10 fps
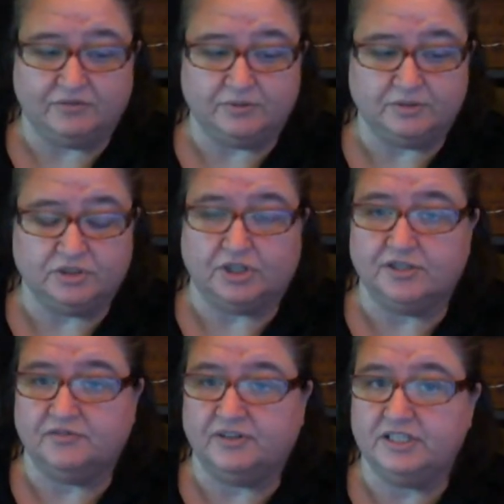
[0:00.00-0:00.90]
from
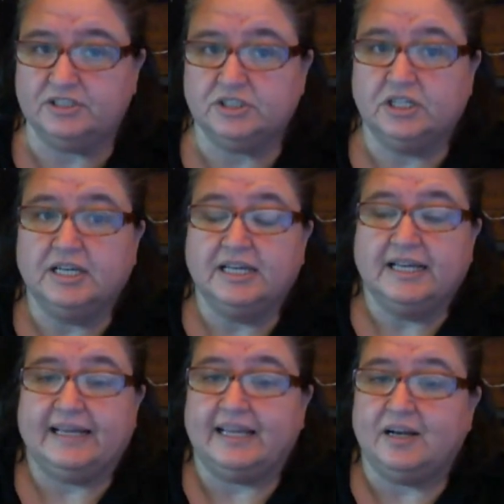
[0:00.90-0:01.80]
start to finish.
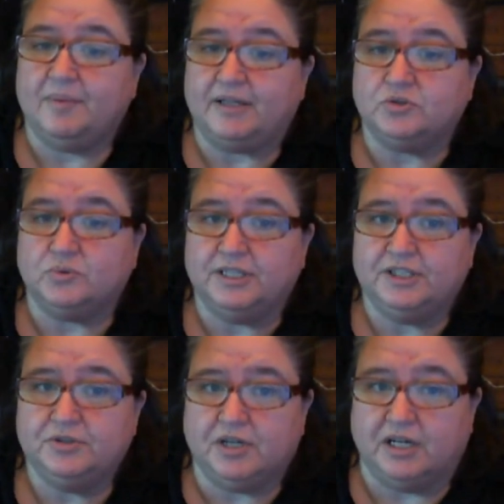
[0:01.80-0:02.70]
Again, about
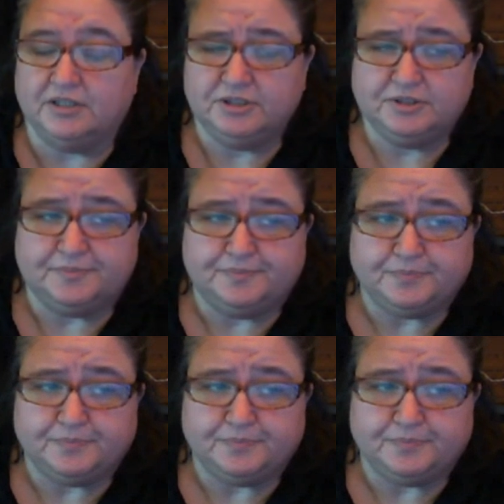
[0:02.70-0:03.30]
$22.